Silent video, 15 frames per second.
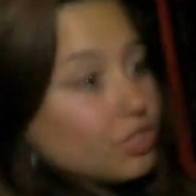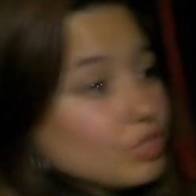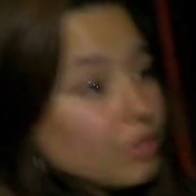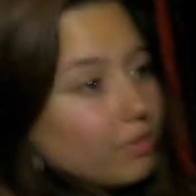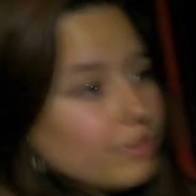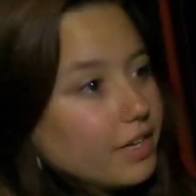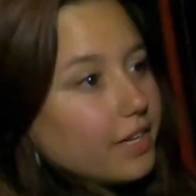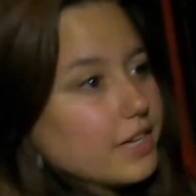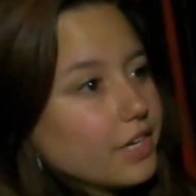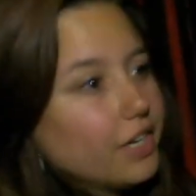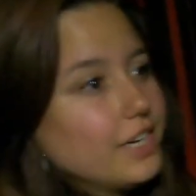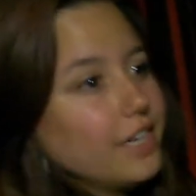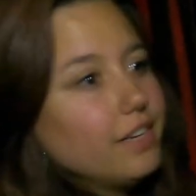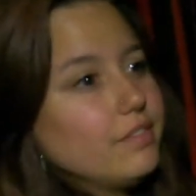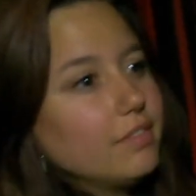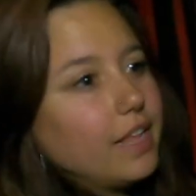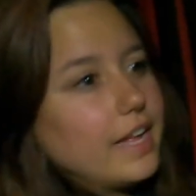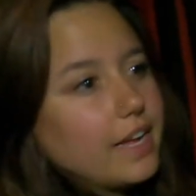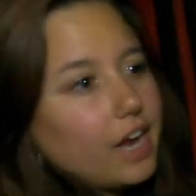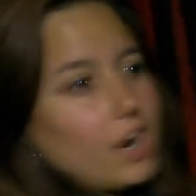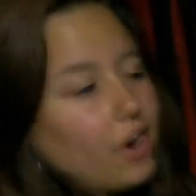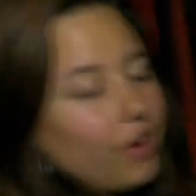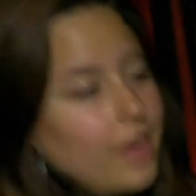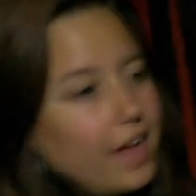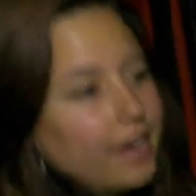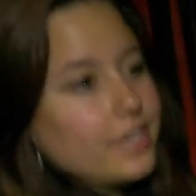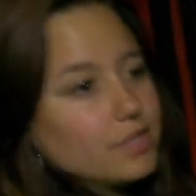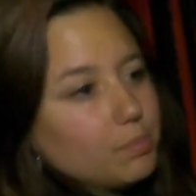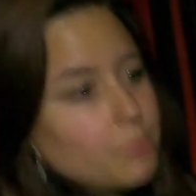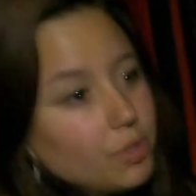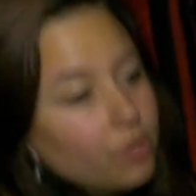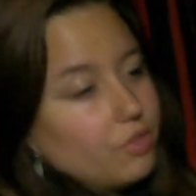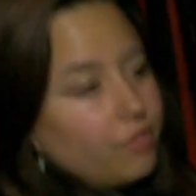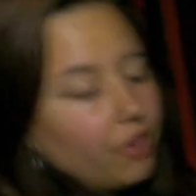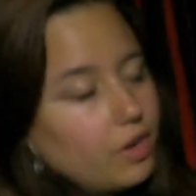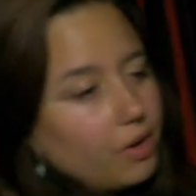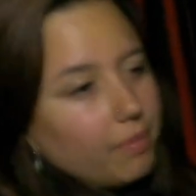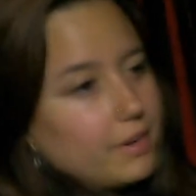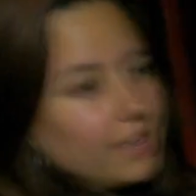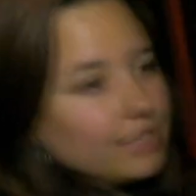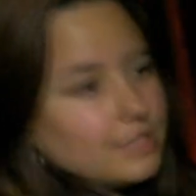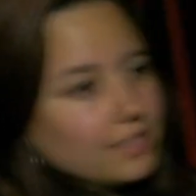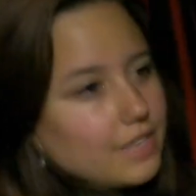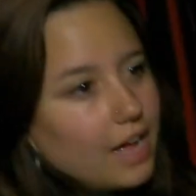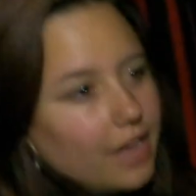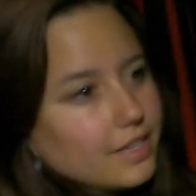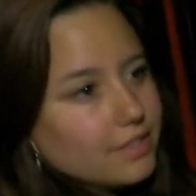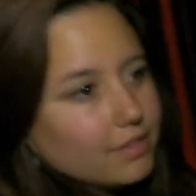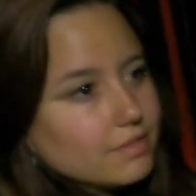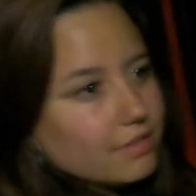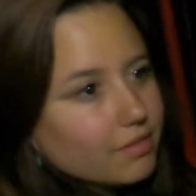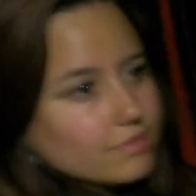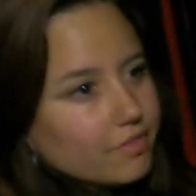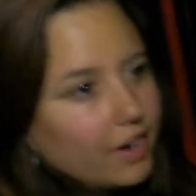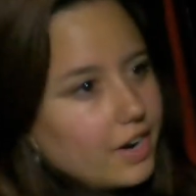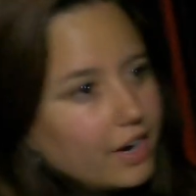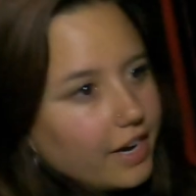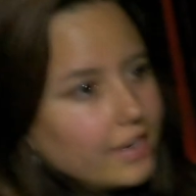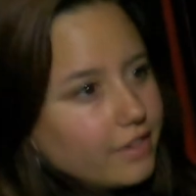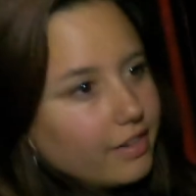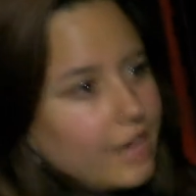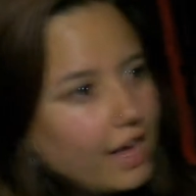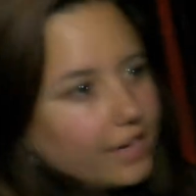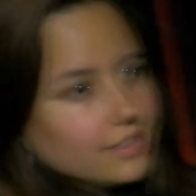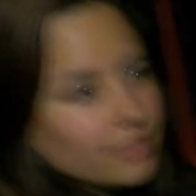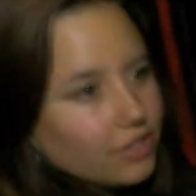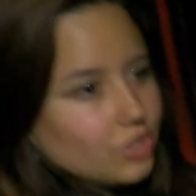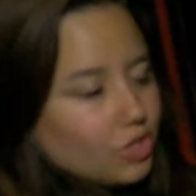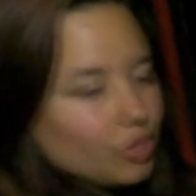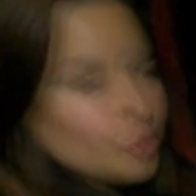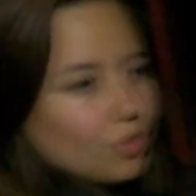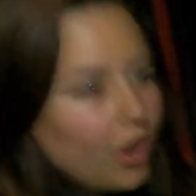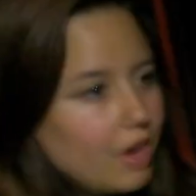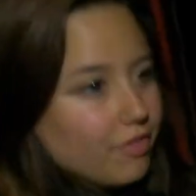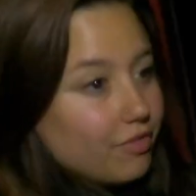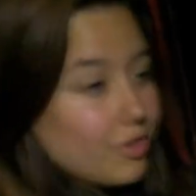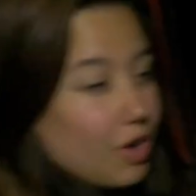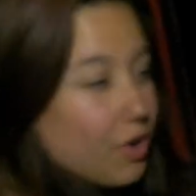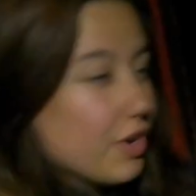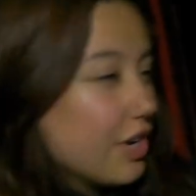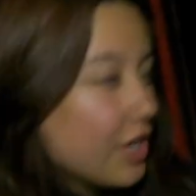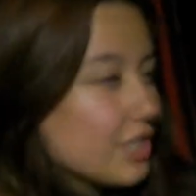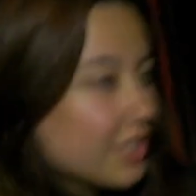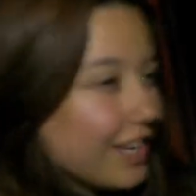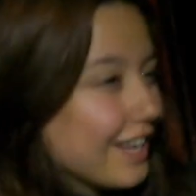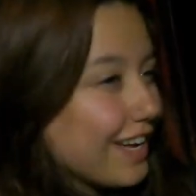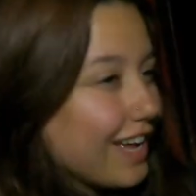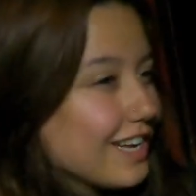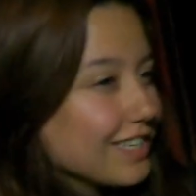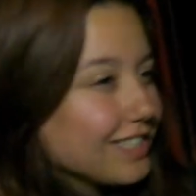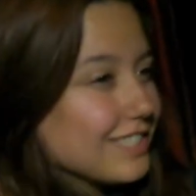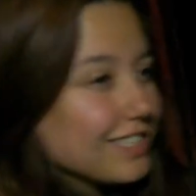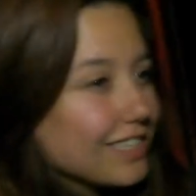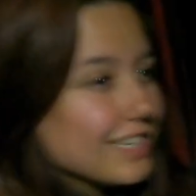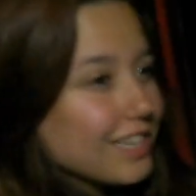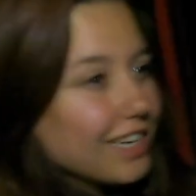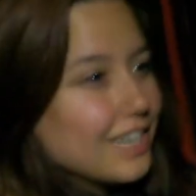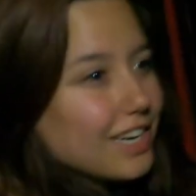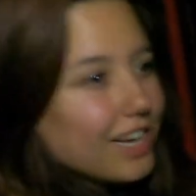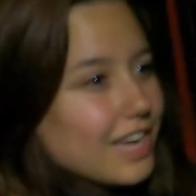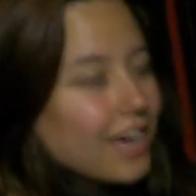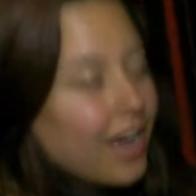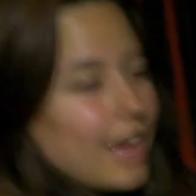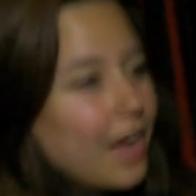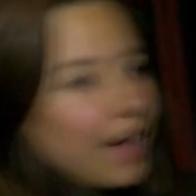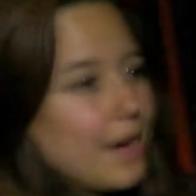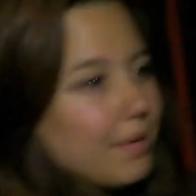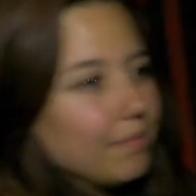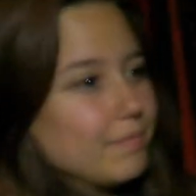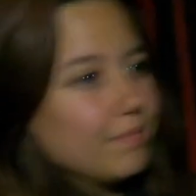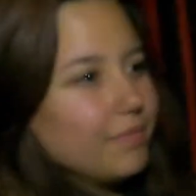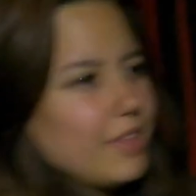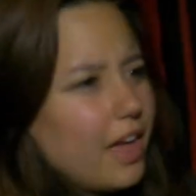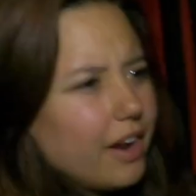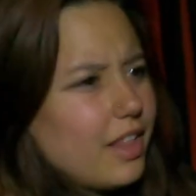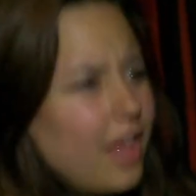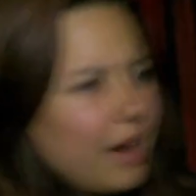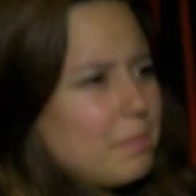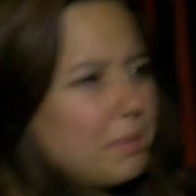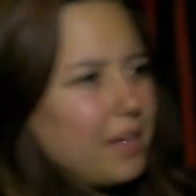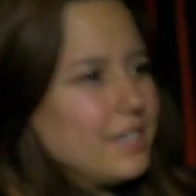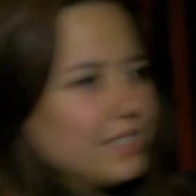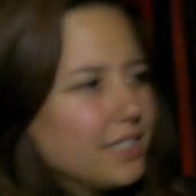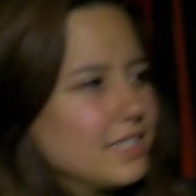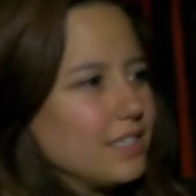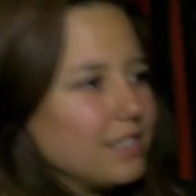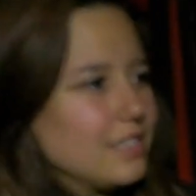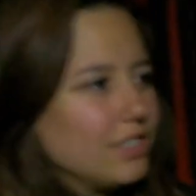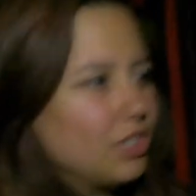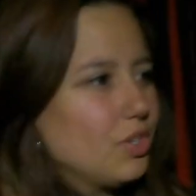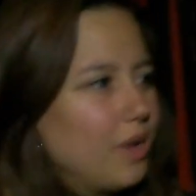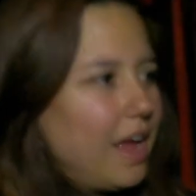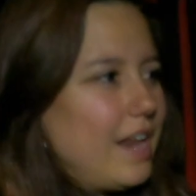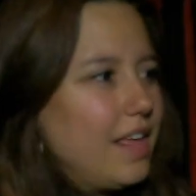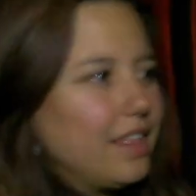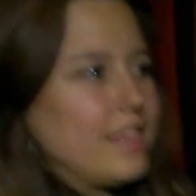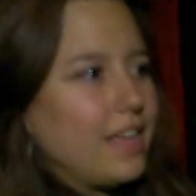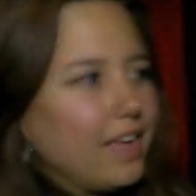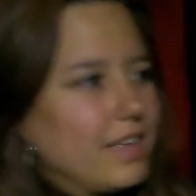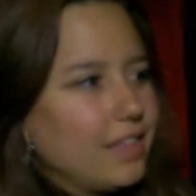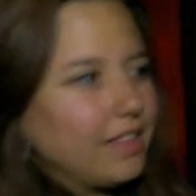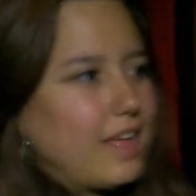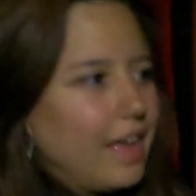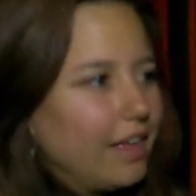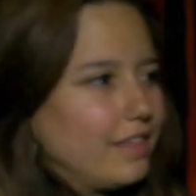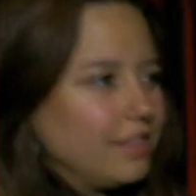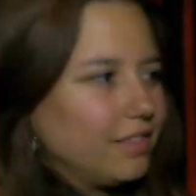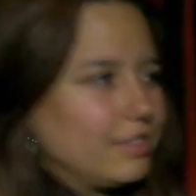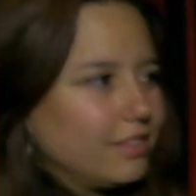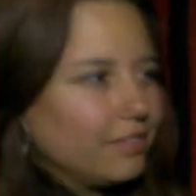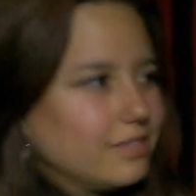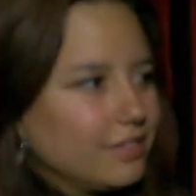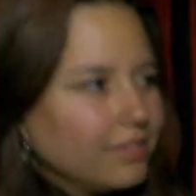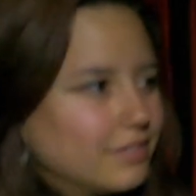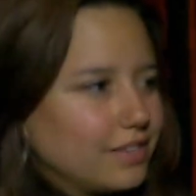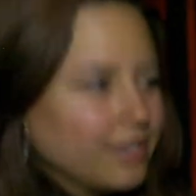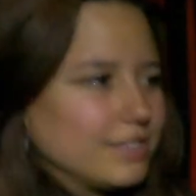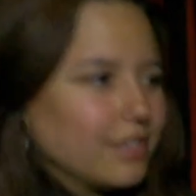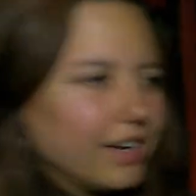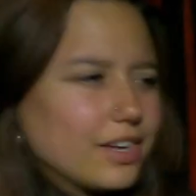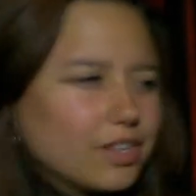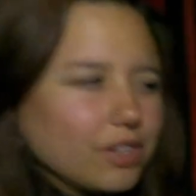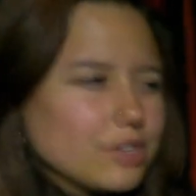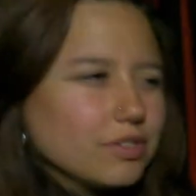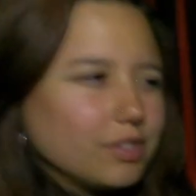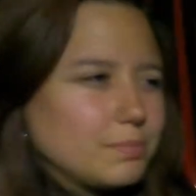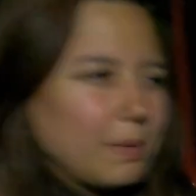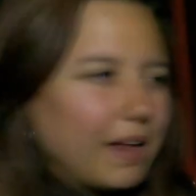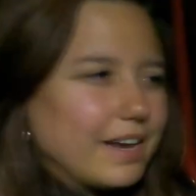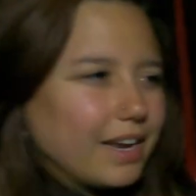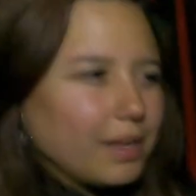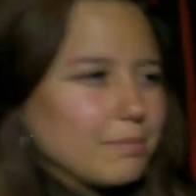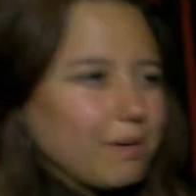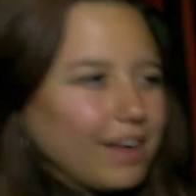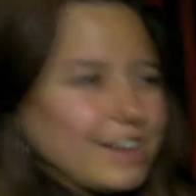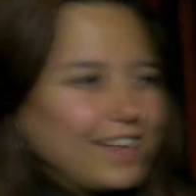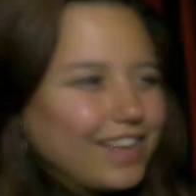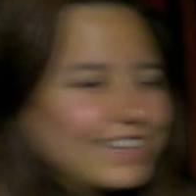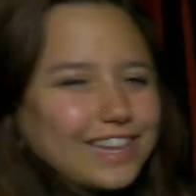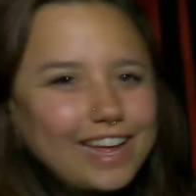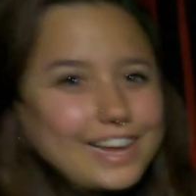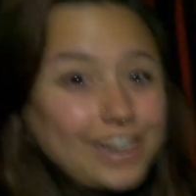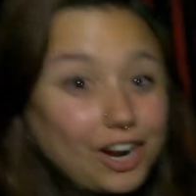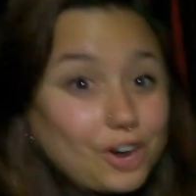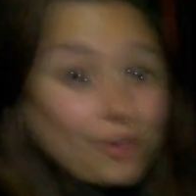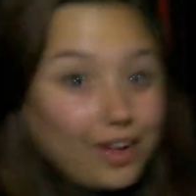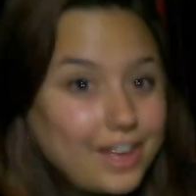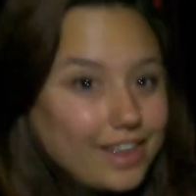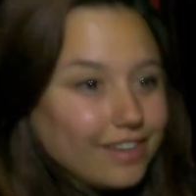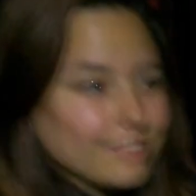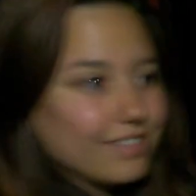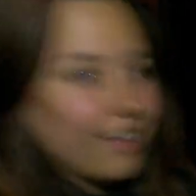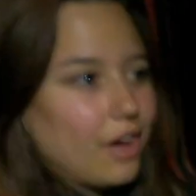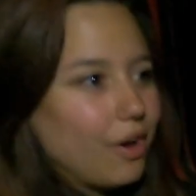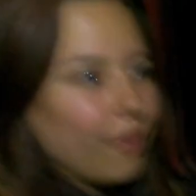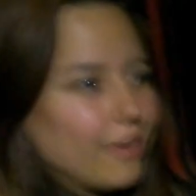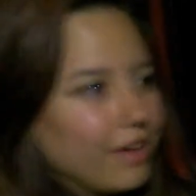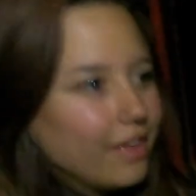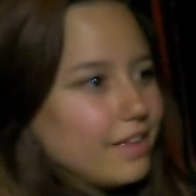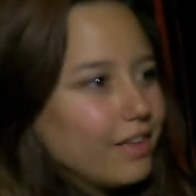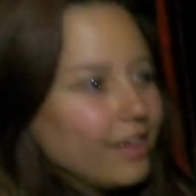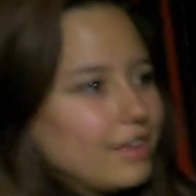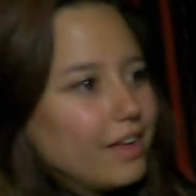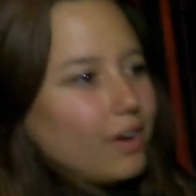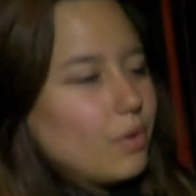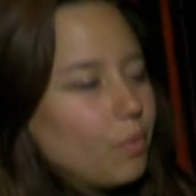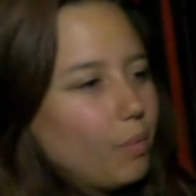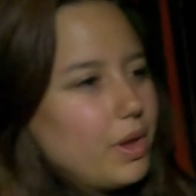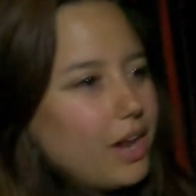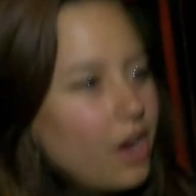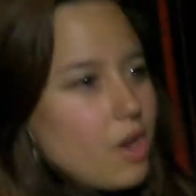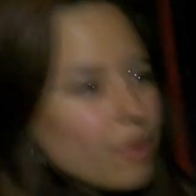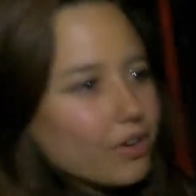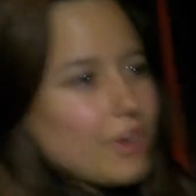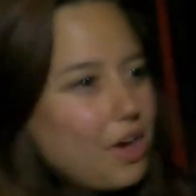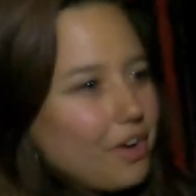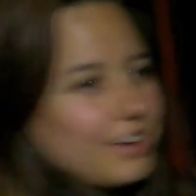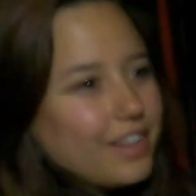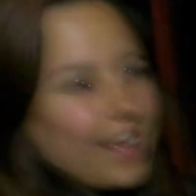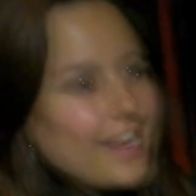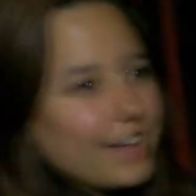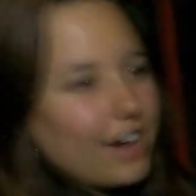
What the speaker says: doing really good. Lake Arrowhead is beautiful, but it's not very nice to off-roaders, I guess. Not a lot of places to do anything that doesn't include spending money in Lake Arrowhead, so we don't go to Lake